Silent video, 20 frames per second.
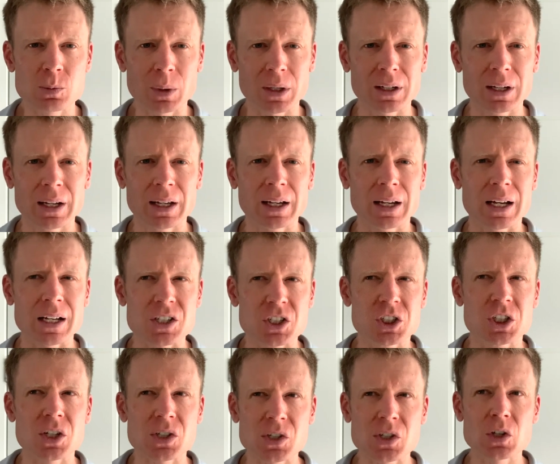but it's
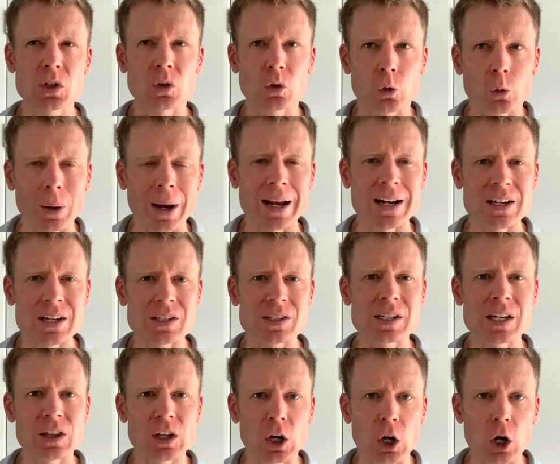just still great to
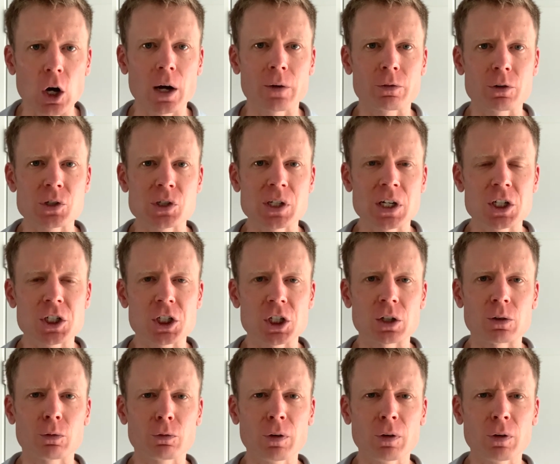see the conversation